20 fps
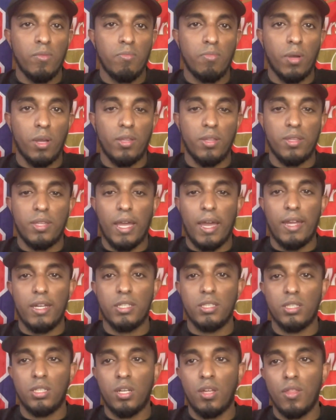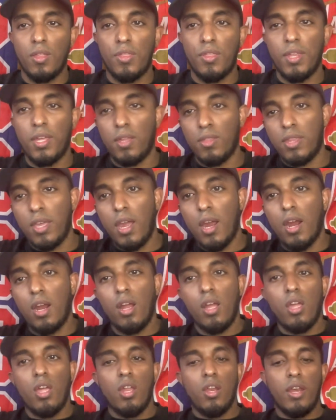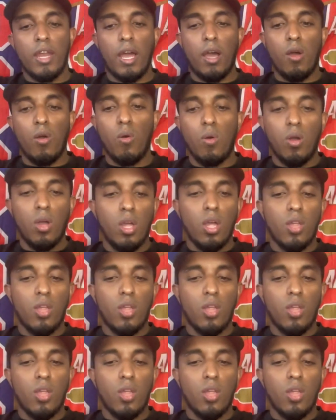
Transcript: but that is another thing there now